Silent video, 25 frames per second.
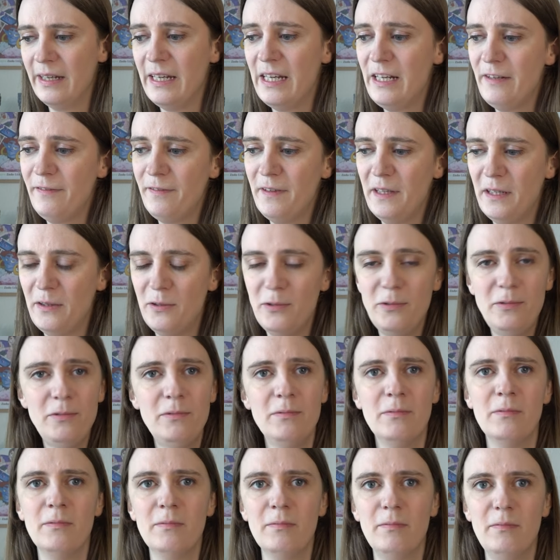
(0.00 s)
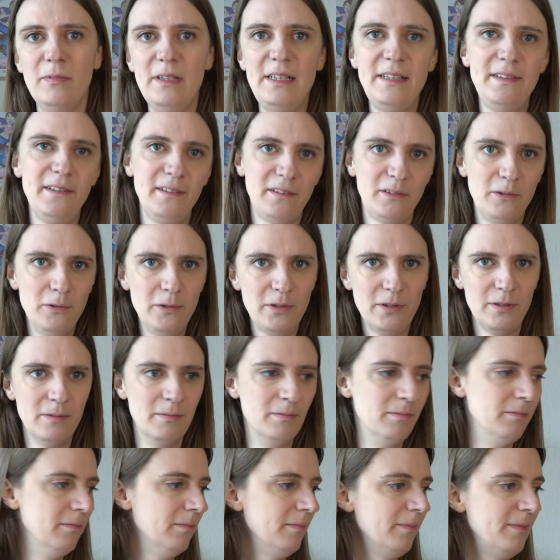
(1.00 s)
If they do, it's good,
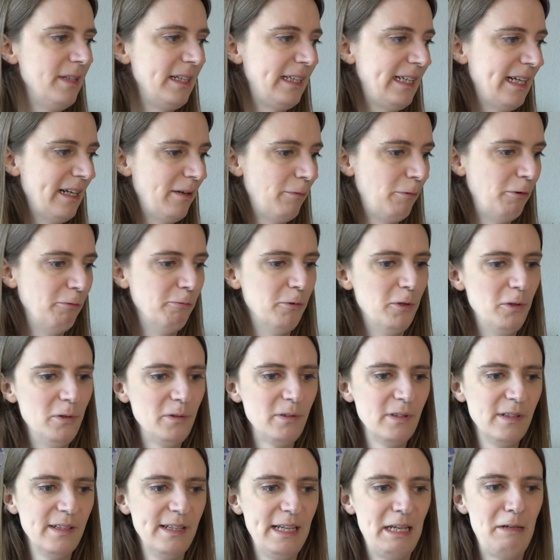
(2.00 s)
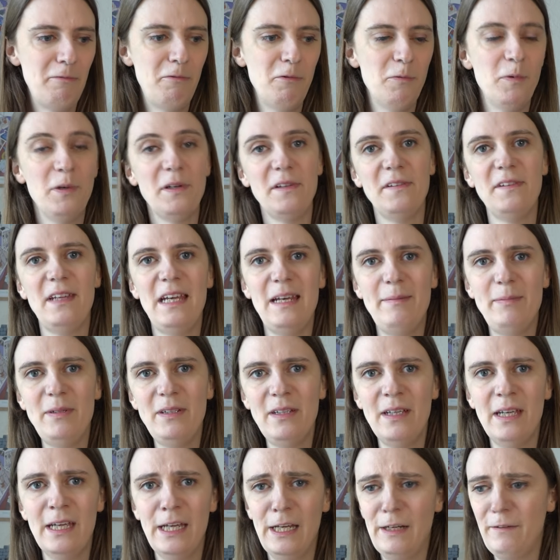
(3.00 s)
they get a reward, everyone is
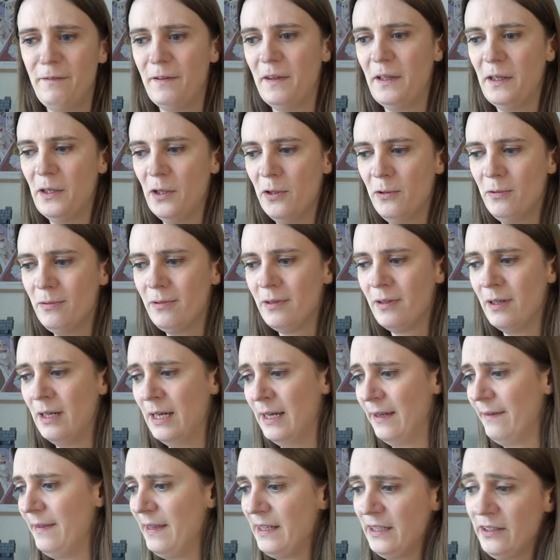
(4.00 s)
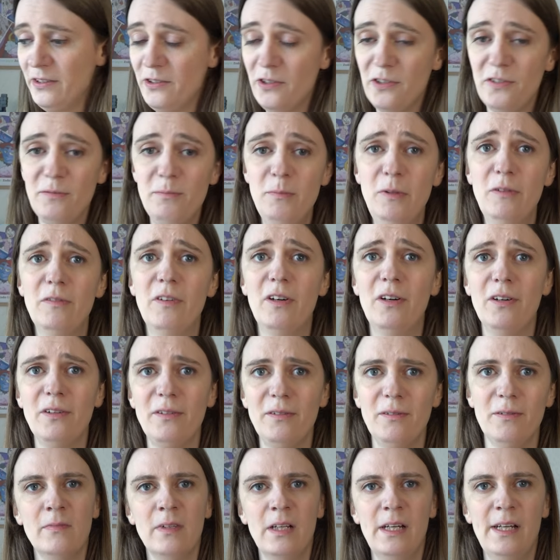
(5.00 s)
happy. If they don't, they can just move
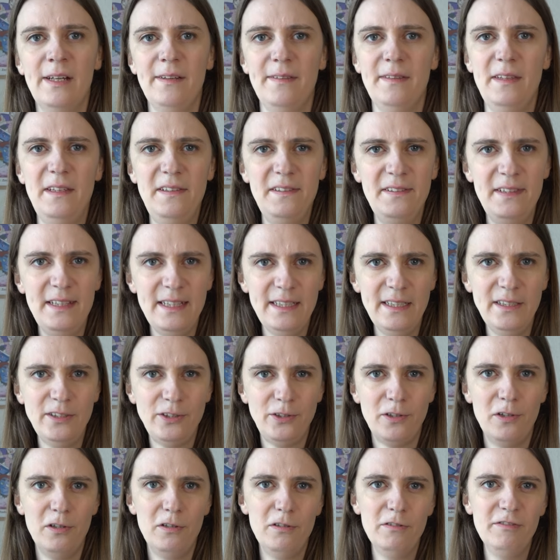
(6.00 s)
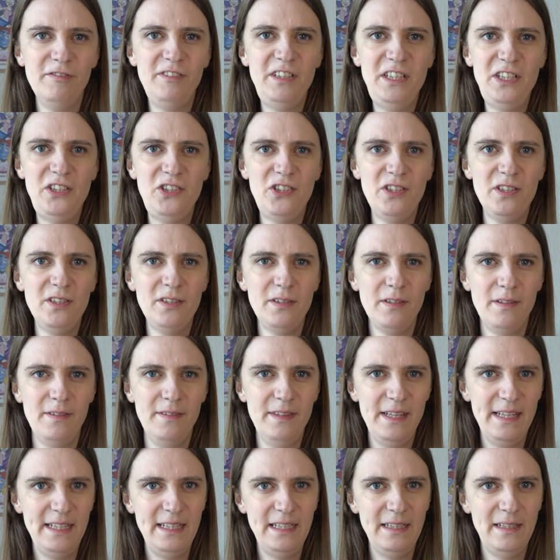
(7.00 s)
on. The second core feature,
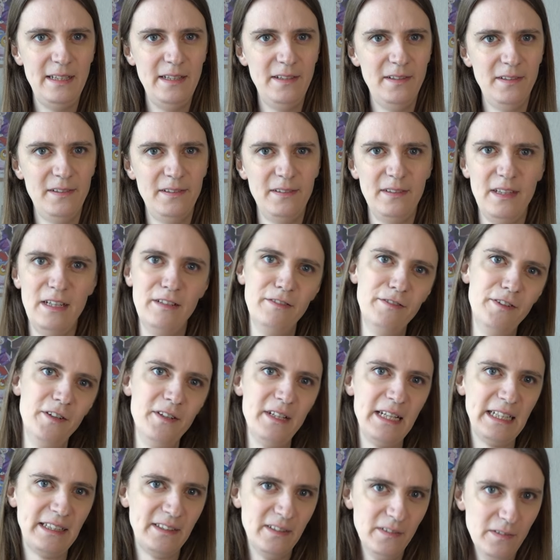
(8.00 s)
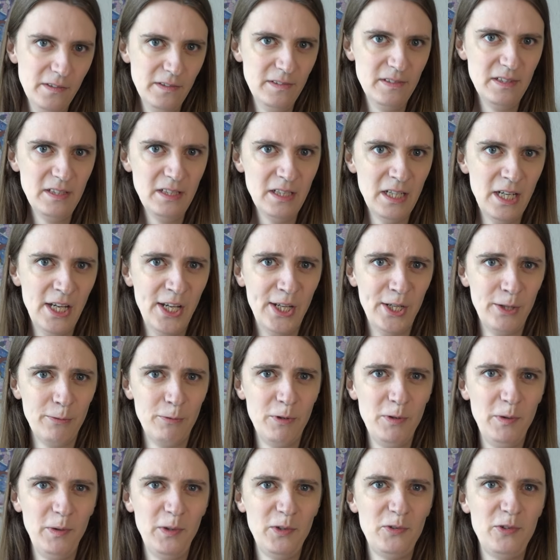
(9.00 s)
that it is a fun activity,
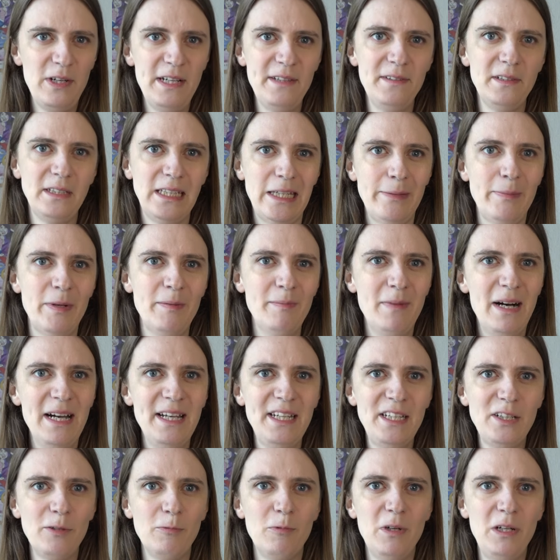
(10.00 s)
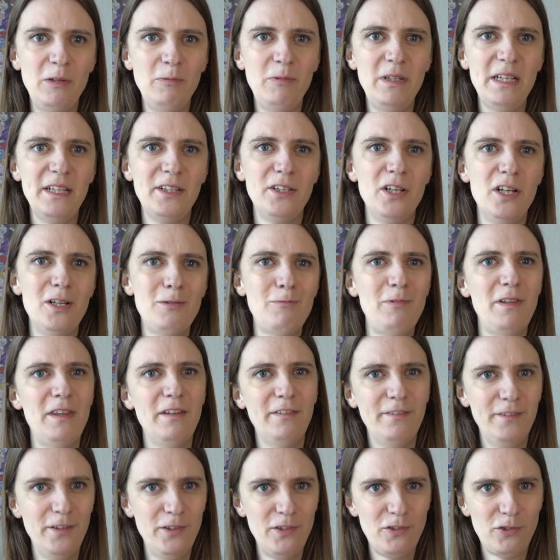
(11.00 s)
we will try to keep in mind when we are done with the
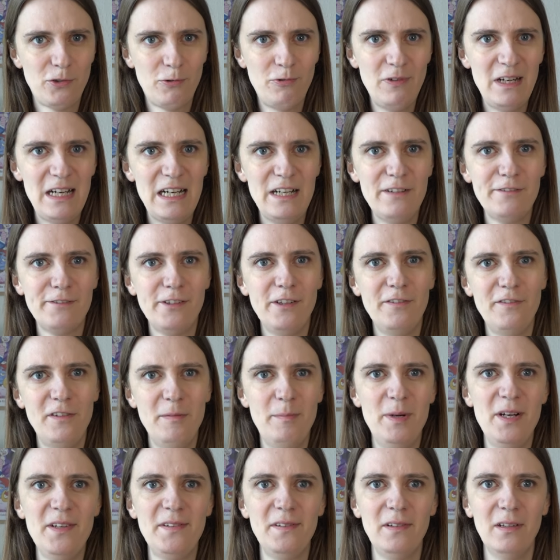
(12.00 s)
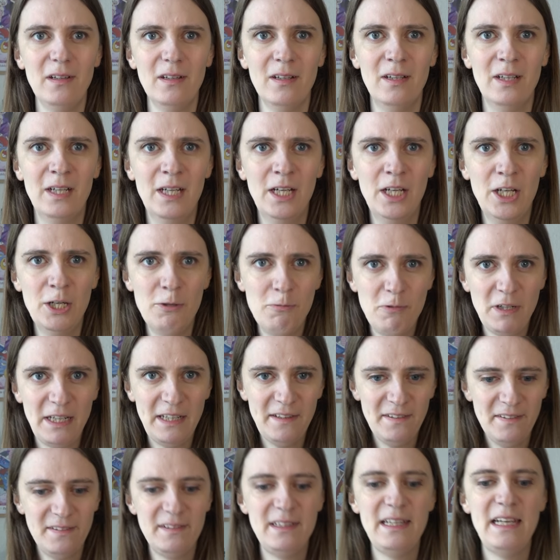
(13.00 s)
first draft of the puzzle. We
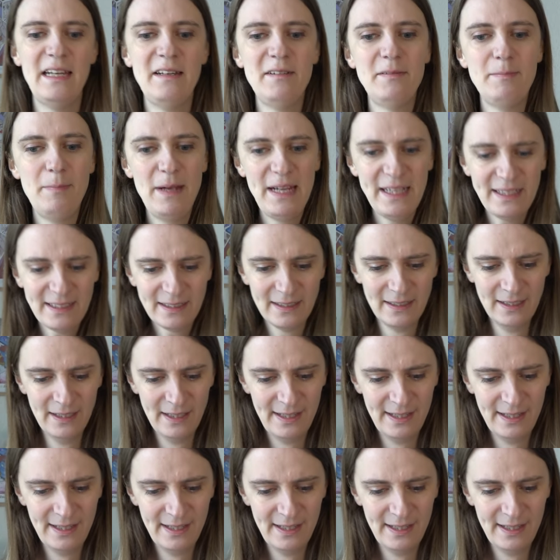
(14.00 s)
can stand back